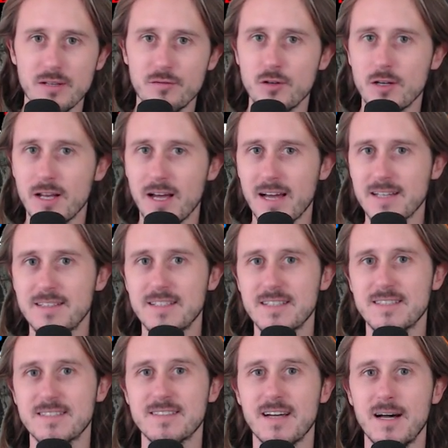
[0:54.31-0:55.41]
If you like
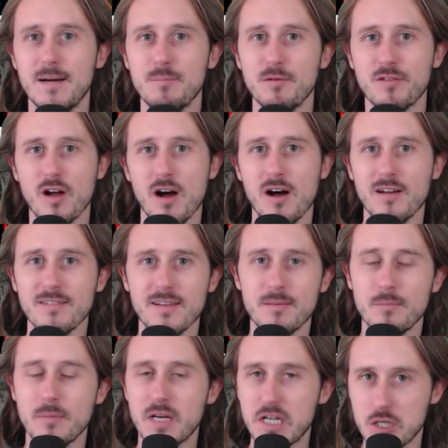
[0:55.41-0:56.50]
this type of
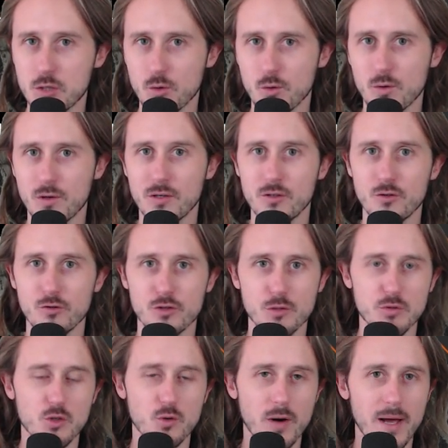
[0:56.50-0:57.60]
content, make sure to
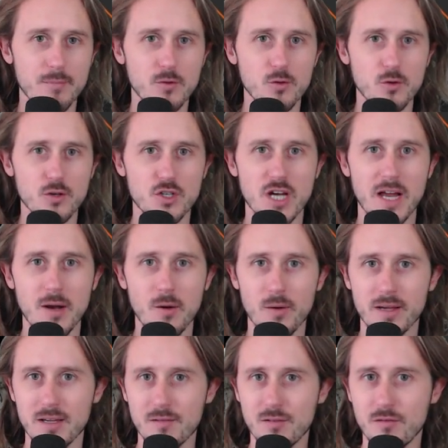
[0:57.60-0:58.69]
subscribe to the channel
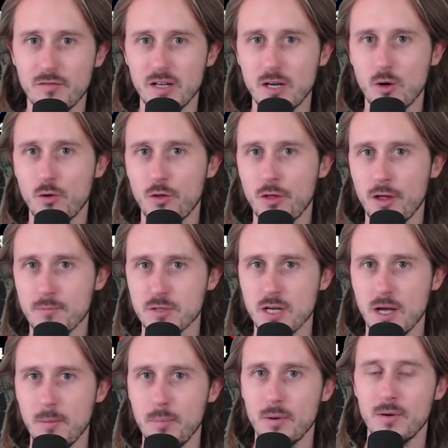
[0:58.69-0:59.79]
and give the video a thumbs
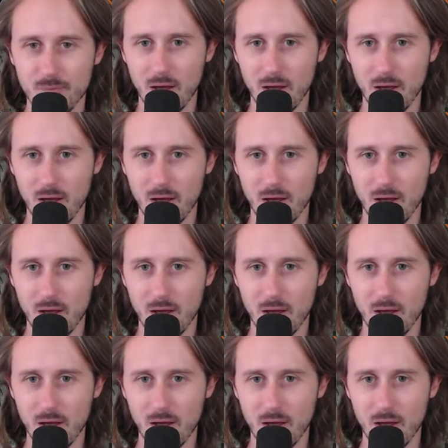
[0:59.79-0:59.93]
up.